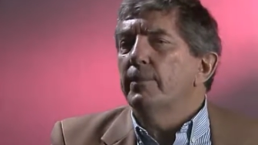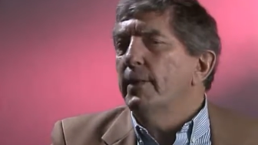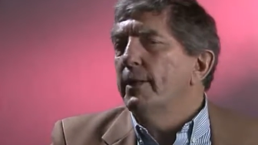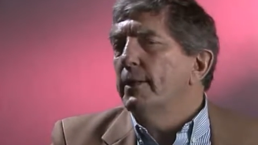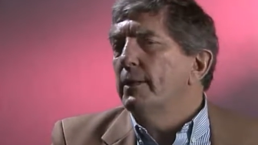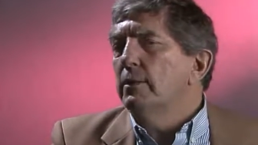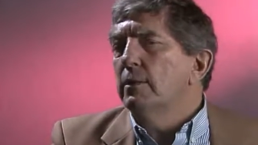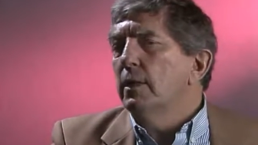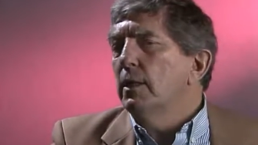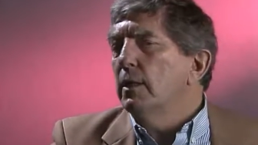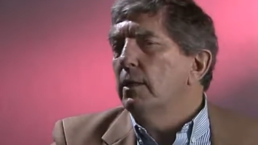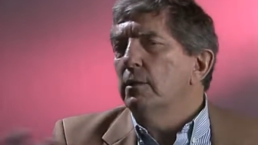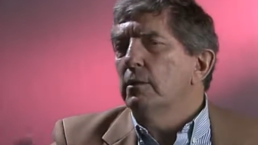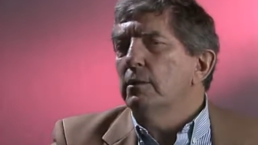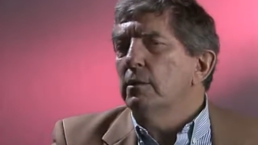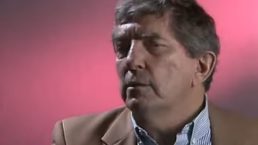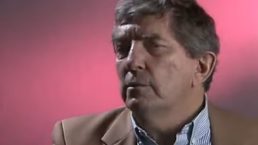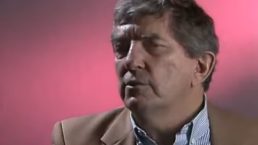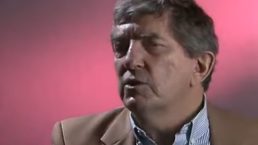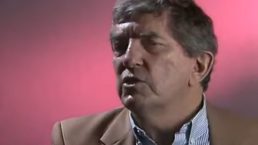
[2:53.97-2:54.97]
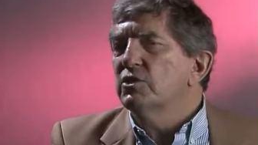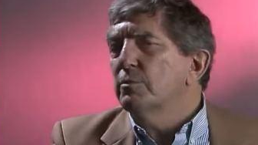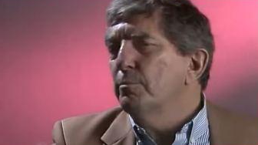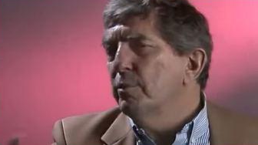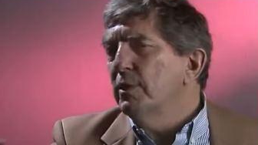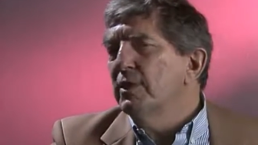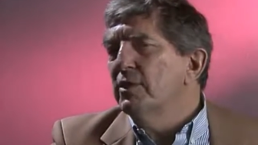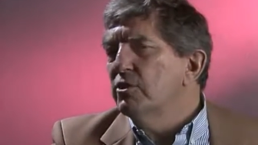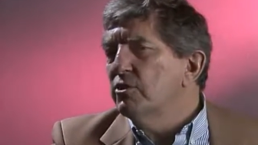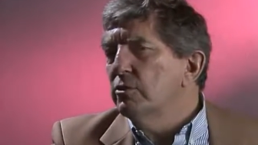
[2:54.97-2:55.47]
And, and uh, just to
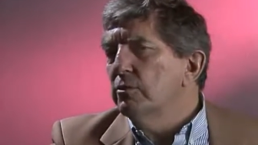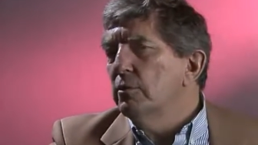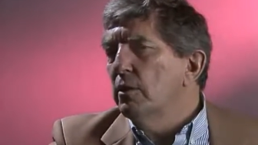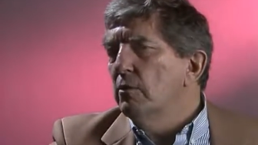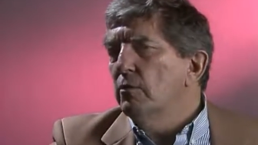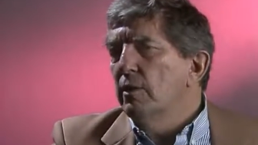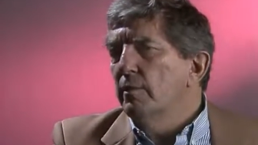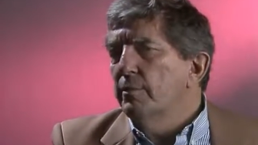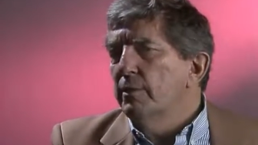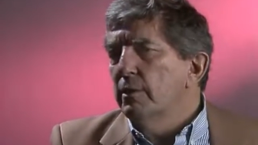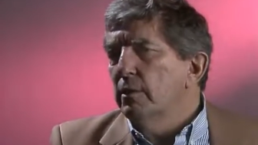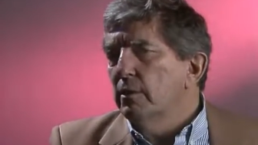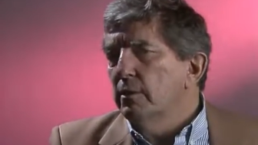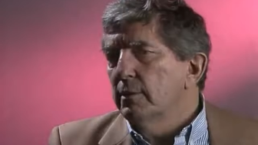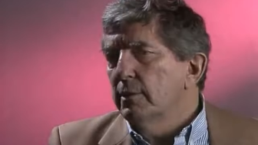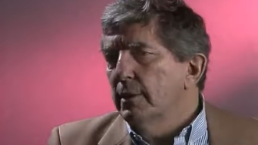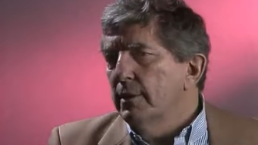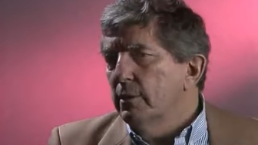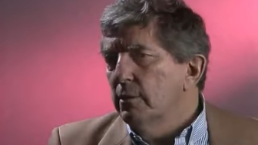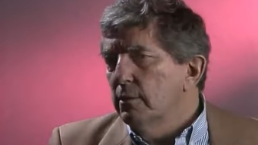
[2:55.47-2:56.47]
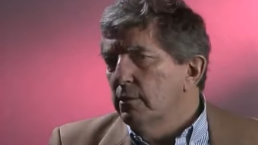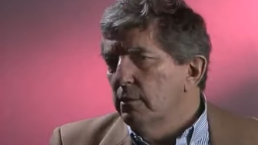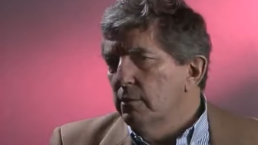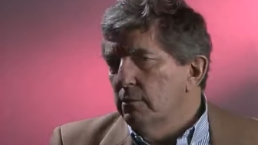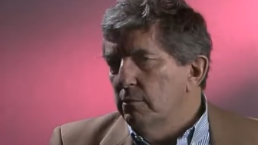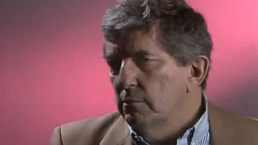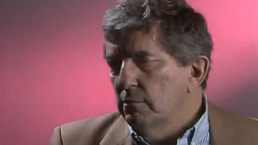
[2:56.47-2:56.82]
please you, I'll go up and, and uh,